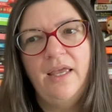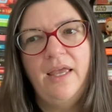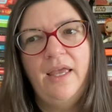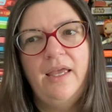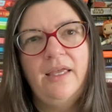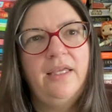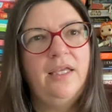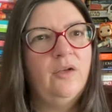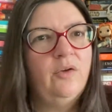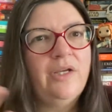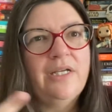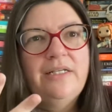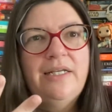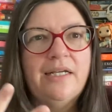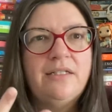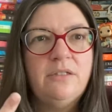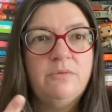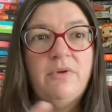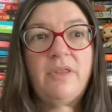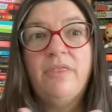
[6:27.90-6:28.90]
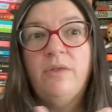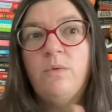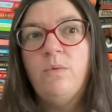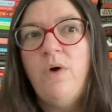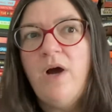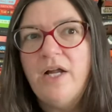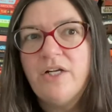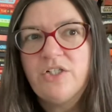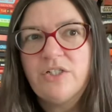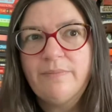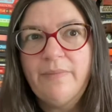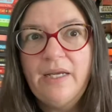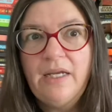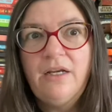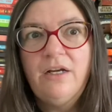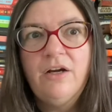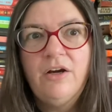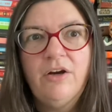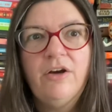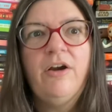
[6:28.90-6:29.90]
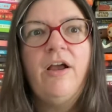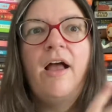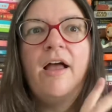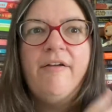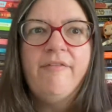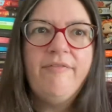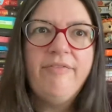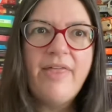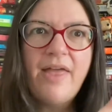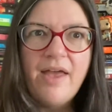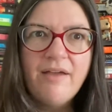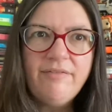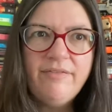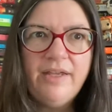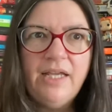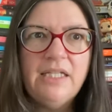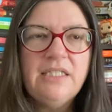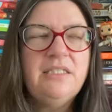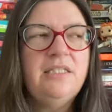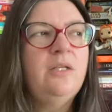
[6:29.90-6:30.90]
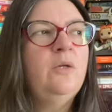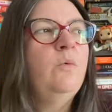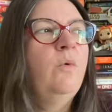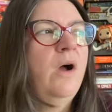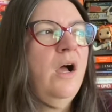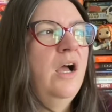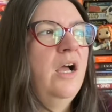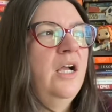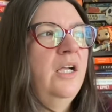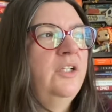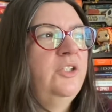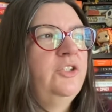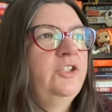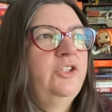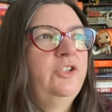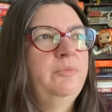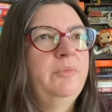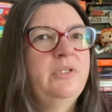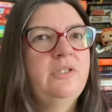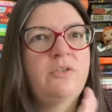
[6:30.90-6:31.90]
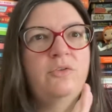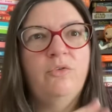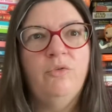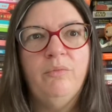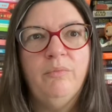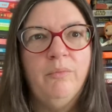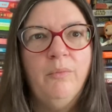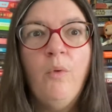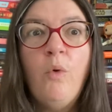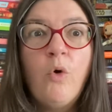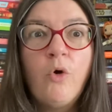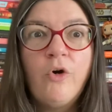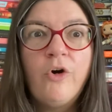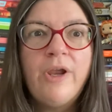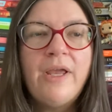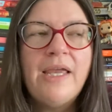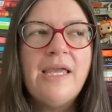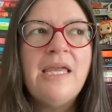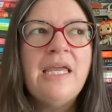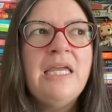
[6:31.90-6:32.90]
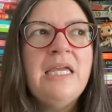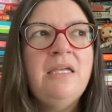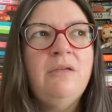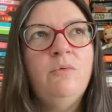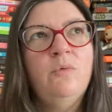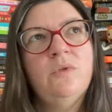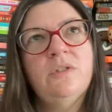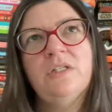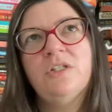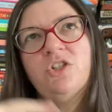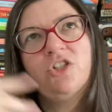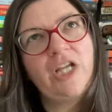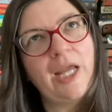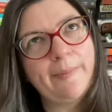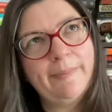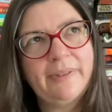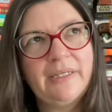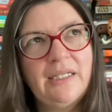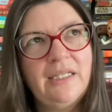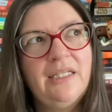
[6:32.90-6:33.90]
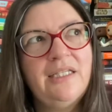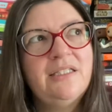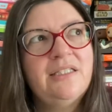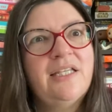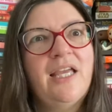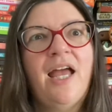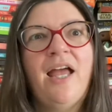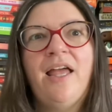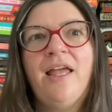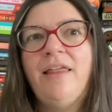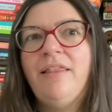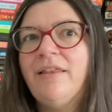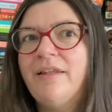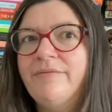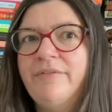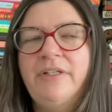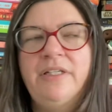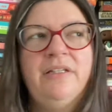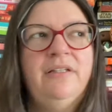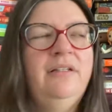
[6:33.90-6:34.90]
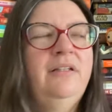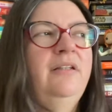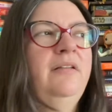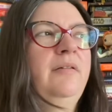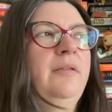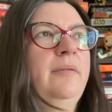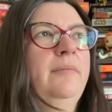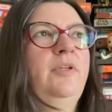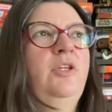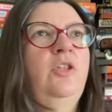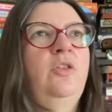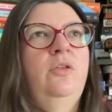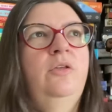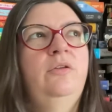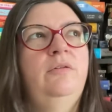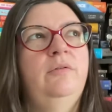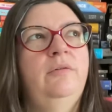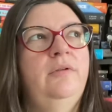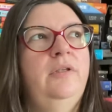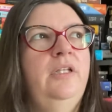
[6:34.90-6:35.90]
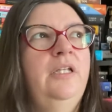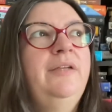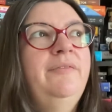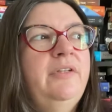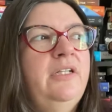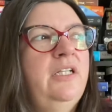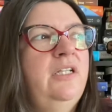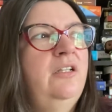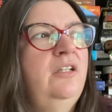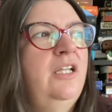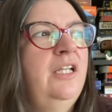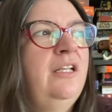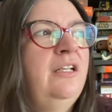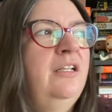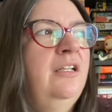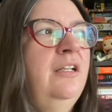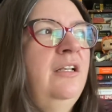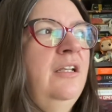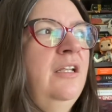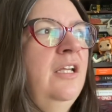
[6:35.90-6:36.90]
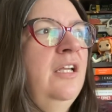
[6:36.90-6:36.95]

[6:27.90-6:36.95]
you know, connected with the watchmaker of that fancy watch, Mr. Mori, who was a Japanese guy living in living in London.